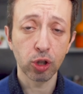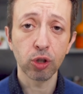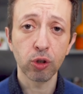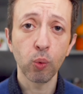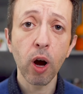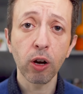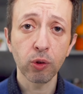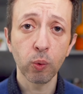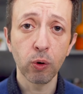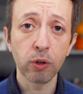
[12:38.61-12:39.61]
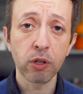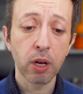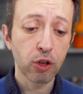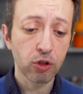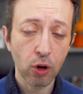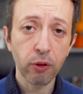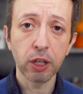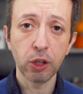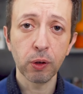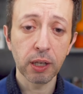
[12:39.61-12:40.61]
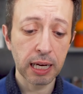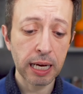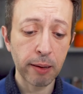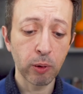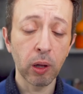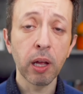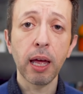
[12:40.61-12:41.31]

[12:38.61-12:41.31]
to work towards, so that you can enable